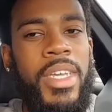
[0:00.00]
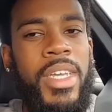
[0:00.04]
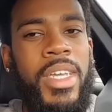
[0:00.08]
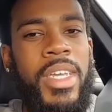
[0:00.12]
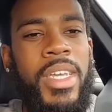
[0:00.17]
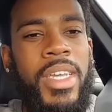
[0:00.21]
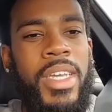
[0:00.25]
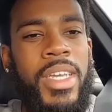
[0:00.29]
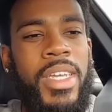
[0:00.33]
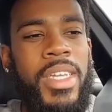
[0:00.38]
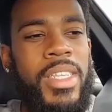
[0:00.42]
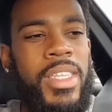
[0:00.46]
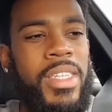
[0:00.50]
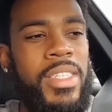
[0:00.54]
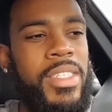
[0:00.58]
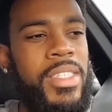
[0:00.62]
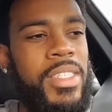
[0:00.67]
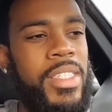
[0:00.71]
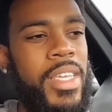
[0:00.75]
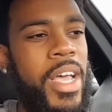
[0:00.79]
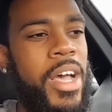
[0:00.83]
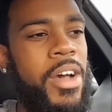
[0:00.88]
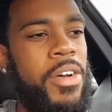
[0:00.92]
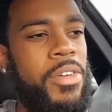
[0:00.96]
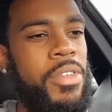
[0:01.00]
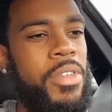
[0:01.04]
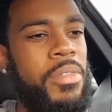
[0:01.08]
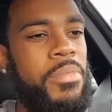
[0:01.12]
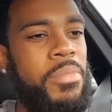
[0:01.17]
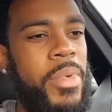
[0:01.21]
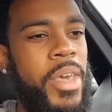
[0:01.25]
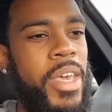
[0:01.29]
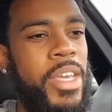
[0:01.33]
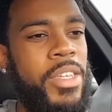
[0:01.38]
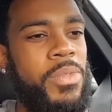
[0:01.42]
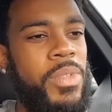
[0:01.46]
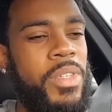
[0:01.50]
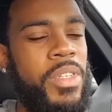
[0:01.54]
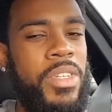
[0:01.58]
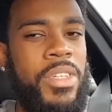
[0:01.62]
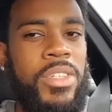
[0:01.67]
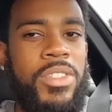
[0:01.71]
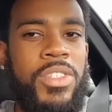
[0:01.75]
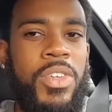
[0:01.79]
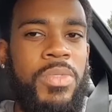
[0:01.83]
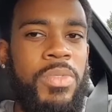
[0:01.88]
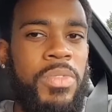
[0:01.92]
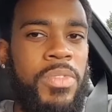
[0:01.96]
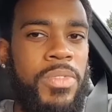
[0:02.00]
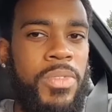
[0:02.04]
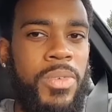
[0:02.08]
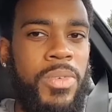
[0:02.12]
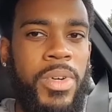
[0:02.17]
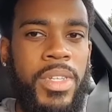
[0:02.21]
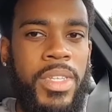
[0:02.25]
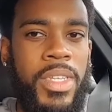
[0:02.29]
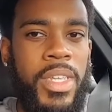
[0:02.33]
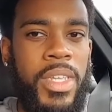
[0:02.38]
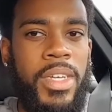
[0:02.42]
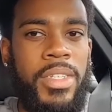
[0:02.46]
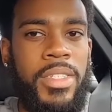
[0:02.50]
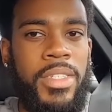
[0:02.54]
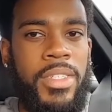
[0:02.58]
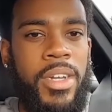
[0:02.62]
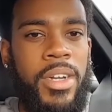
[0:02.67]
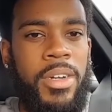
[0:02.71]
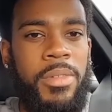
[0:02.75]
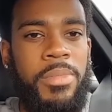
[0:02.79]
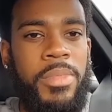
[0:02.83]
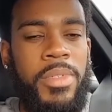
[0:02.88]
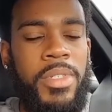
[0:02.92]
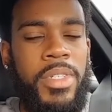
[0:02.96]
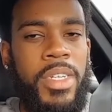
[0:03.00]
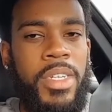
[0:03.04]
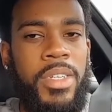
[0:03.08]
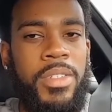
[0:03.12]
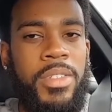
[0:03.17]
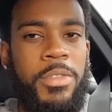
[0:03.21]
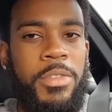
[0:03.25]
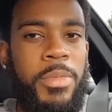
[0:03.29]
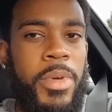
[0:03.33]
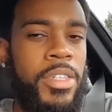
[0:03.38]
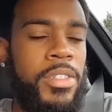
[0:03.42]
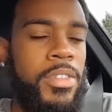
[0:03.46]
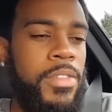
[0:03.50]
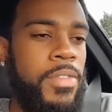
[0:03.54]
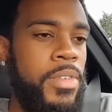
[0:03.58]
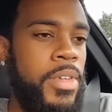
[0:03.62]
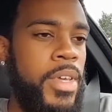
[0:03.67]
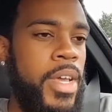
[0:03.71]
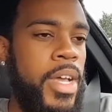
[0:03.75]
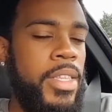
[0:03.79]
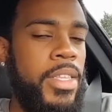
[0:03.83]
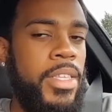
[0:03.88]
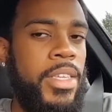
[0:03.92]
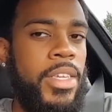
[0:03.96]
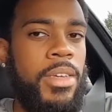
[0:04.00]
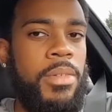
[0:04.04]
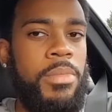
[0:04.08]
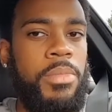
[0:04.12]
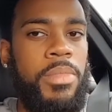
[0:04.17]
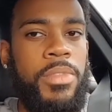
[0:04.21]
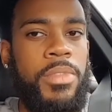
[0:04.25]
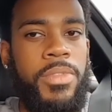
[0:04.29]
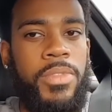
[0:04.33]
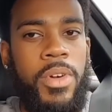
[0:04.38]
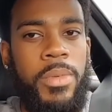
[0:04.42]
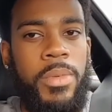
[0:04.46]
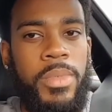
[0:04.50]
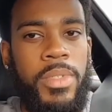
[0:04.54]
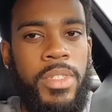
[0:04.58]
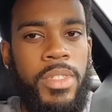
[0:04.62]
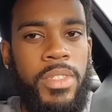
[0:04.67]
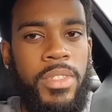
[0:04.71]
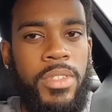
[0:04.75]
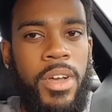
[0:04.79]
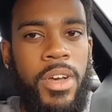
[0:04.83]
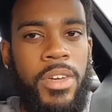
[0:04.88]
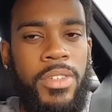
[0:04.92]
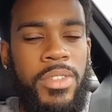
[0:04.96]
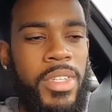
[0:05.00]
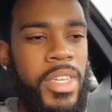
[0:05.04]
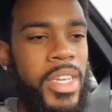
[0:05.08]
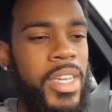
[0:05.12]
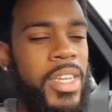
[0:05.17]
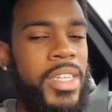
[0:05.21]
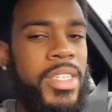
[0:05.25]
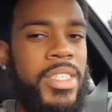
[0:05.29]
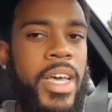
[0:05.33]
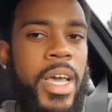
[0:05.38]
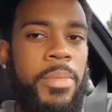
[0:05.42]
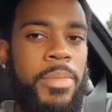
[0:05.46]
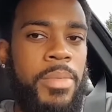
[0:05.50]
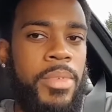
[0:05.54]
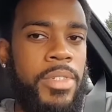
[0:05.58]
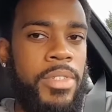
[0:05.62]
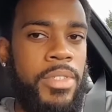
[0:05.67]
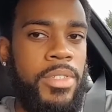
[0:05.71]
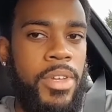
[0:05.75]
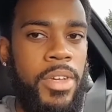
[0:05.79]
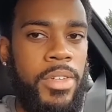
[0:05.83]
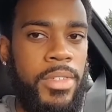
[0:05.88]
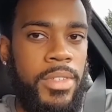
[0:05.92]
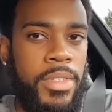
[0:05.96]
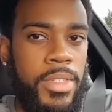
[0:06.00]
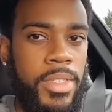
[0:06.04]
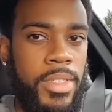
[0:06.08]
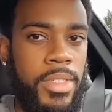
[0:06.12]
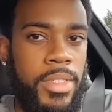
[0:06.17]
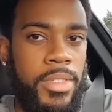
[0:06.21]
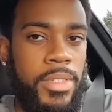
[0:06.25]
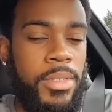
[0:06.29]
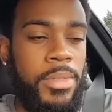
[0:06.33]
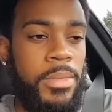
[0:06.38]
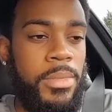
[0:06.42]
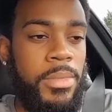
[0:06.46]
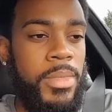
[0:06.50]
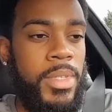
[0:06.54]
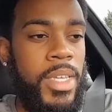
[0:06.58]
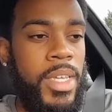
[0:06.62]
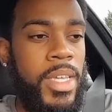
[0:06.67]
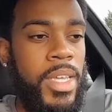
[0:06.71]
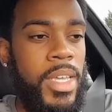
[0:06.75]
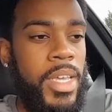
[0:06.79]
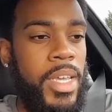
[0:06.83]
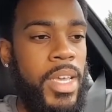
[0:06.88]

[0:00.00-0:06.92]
The sound it makes when it gets over 4,000 RPM, especially if you got the M Performance exhaust or any type of exhaust system, it